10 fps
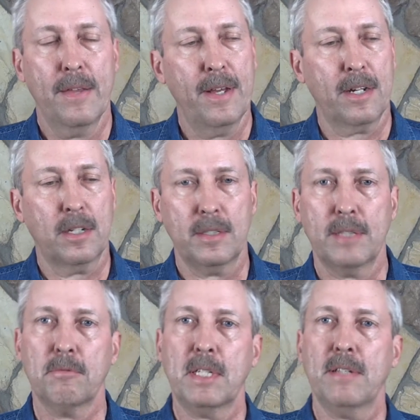that are
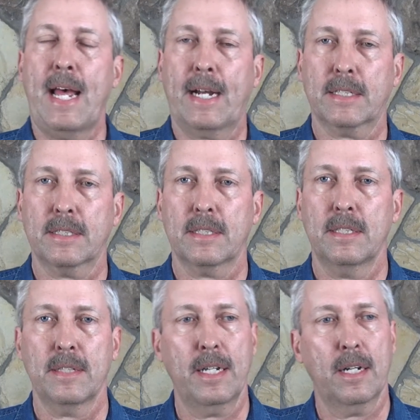relaxed,
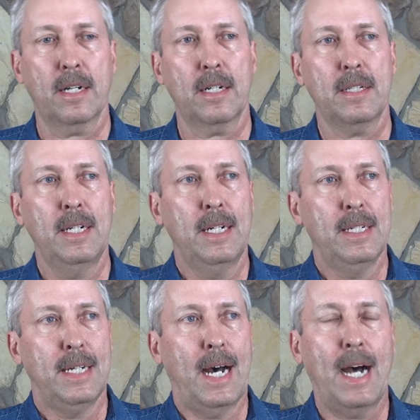they are
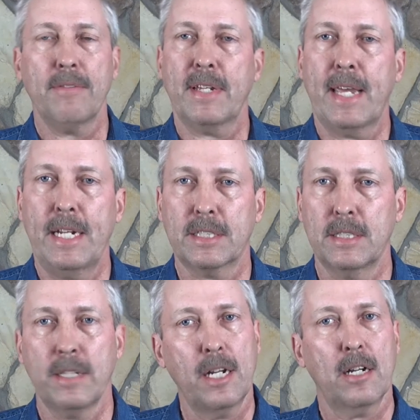on
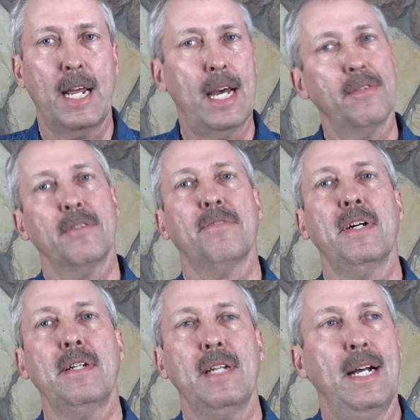vacation, they are having
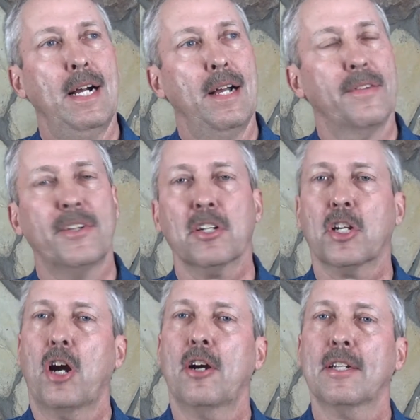fun, their
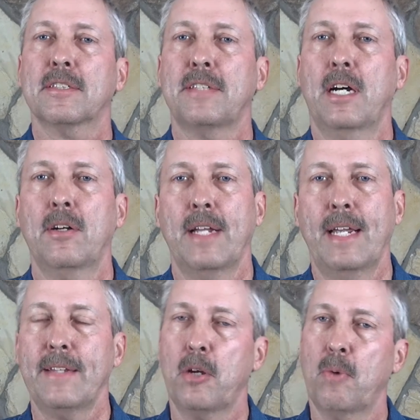guard is down,
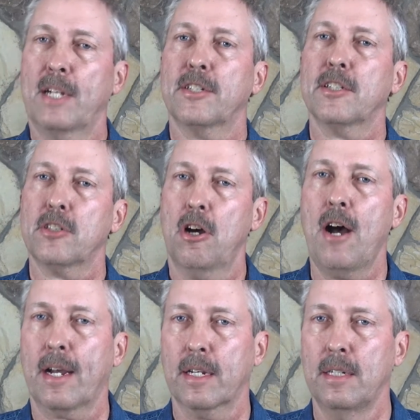and they want to
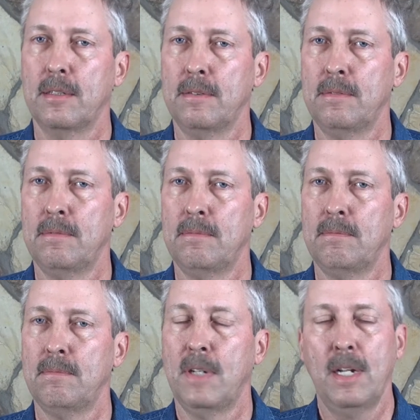talk.
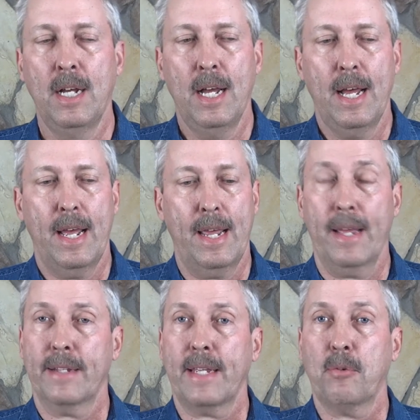
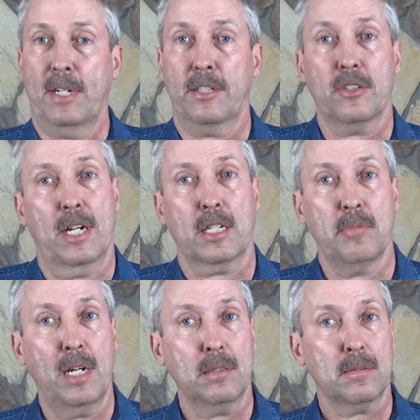And they want to talk
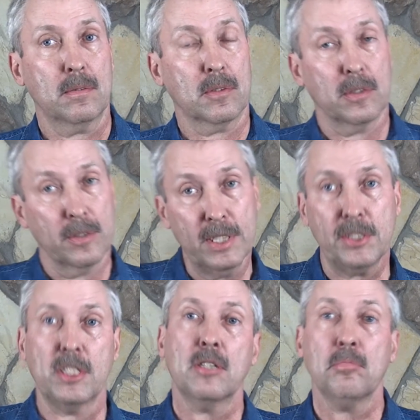about, this
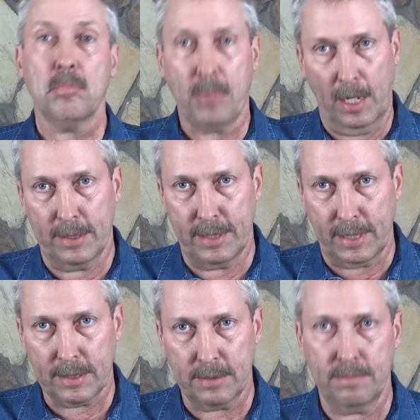year,
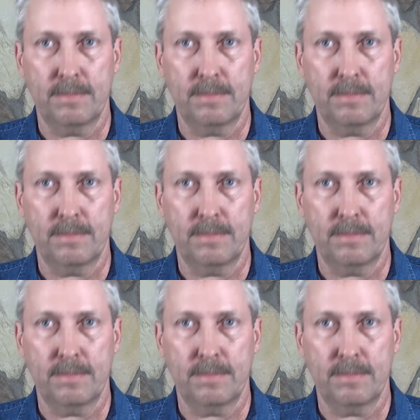politics,